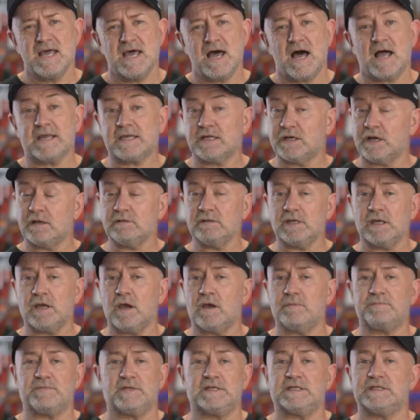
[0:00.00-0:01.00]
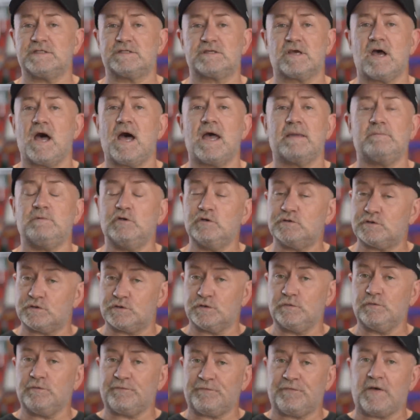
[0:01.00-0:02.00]
I can only hope that in time you
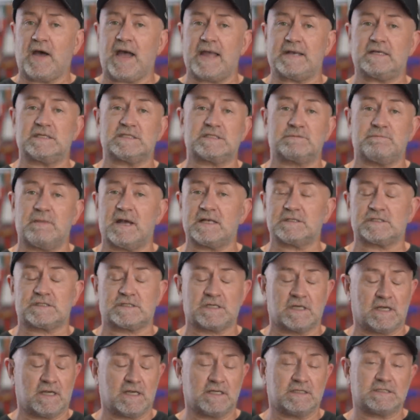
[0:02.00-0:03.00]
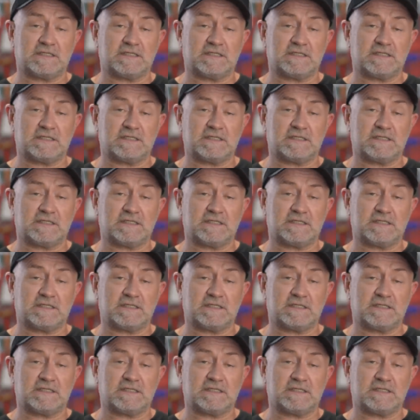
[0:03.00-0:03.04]
do find as much